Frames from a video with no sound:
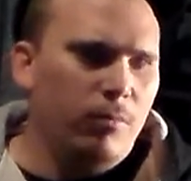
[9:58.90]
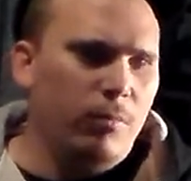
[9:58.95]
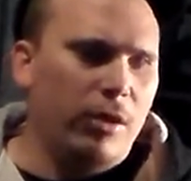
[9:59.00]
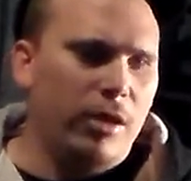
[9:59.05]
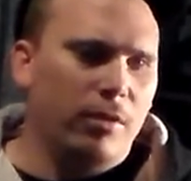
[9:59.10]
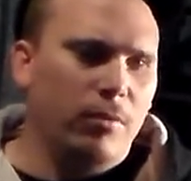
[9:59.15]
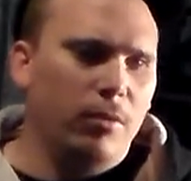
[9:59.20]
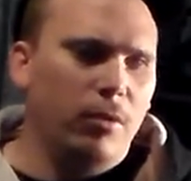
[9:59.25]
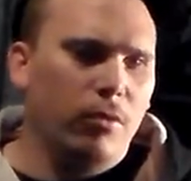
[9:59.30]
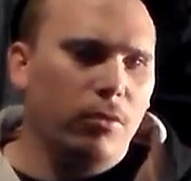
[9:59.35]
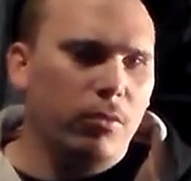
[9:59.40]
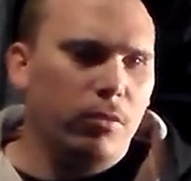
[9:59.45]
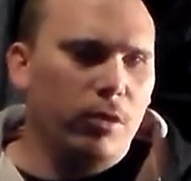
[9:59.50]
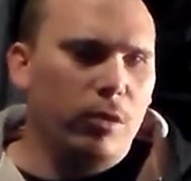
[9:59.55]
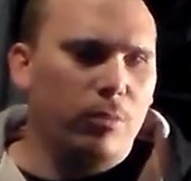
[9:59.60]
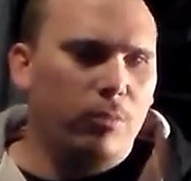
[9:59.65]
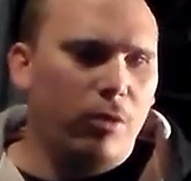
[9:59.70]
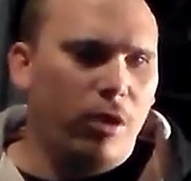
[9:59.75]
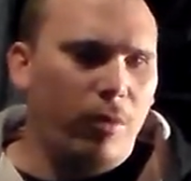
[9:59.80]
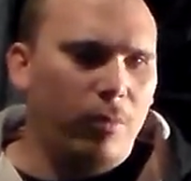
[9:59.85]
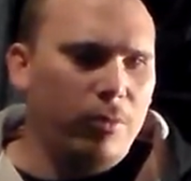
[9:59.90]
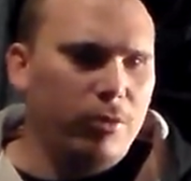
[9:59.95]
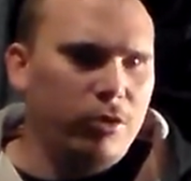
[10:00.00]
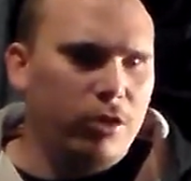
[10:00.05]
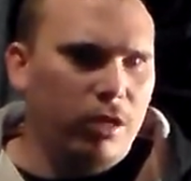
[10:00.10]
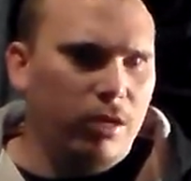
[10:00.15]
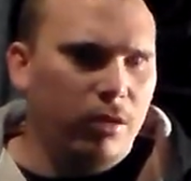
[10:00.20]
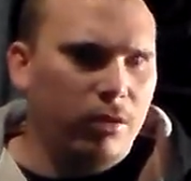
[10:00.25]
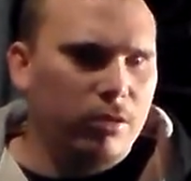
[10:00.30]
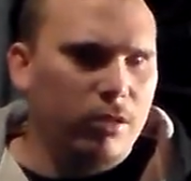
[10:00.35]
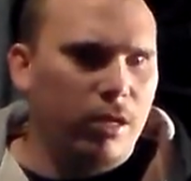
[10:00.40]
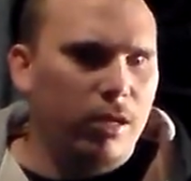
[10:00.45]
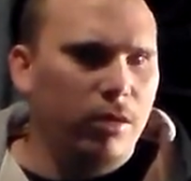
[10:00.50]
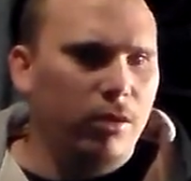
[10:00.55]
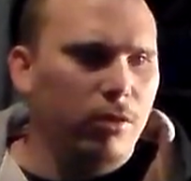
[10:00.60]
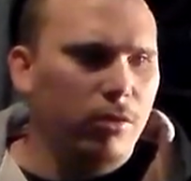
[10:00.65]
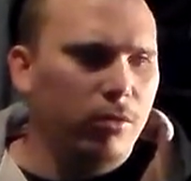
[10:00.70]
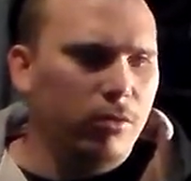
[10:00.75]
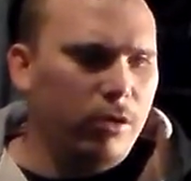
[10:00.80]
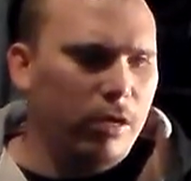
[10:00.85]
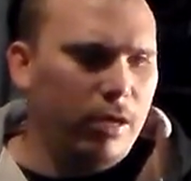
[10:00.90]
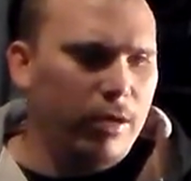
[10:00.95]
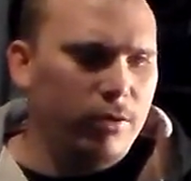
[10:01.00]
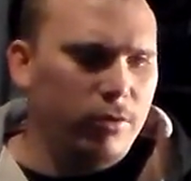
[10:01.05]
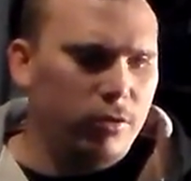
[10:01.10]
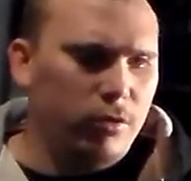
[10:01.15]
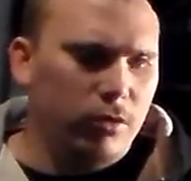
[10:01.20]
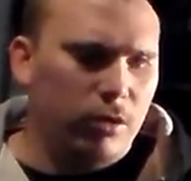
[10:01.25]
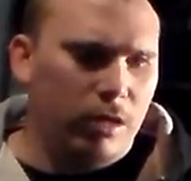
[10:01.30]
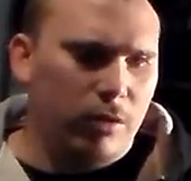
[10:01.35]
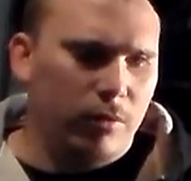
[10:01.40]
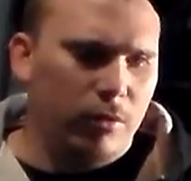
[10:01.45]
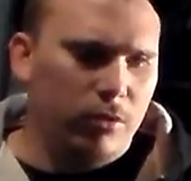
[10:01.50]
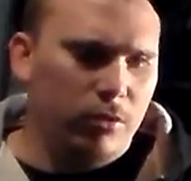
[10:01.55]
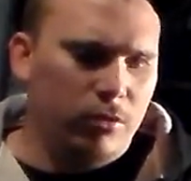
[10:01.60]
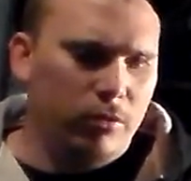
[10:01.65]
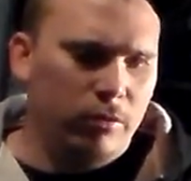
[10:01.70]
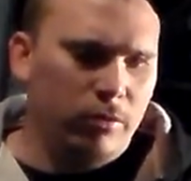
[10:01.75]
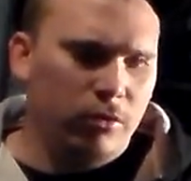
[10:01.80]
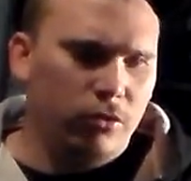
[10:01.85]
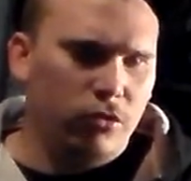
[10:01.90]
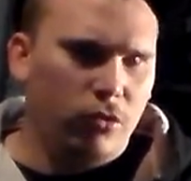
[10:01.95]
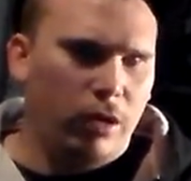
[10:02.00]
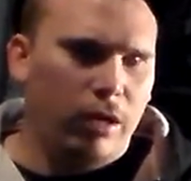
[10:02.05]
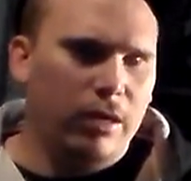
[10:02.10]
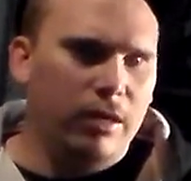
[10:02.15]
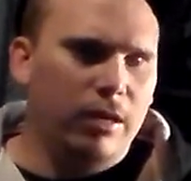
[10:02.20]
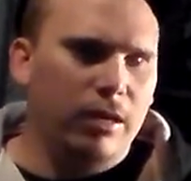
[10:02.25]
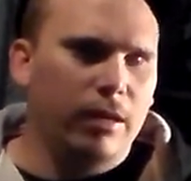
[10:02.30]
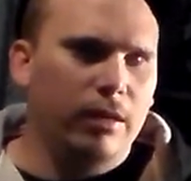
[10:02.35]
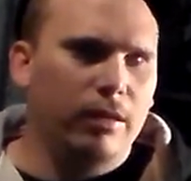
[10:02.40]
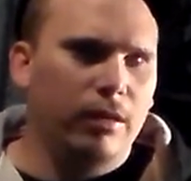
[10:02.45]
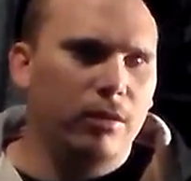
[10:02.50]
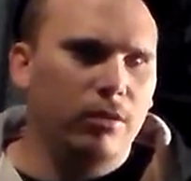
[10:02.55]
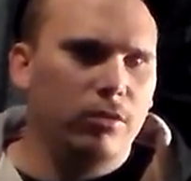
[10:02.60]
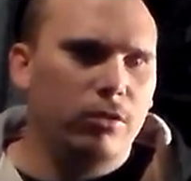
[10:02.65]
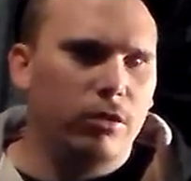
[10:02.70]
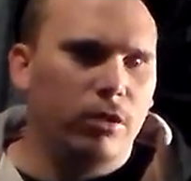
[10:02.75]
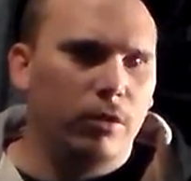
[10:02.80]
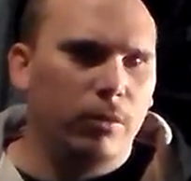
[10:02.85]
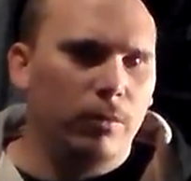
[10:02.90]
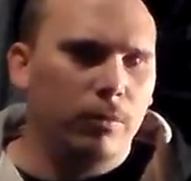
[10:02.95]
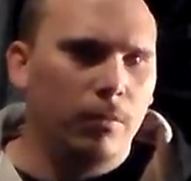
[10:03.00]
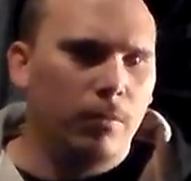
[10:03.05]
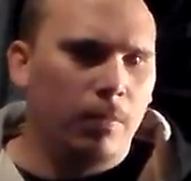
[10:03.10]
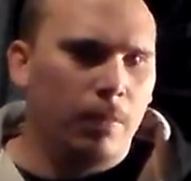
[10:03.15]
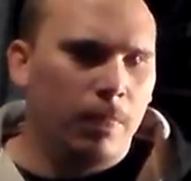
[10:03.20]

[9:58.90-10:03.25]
make them go through the proper channels. I had a location I was trying to get into,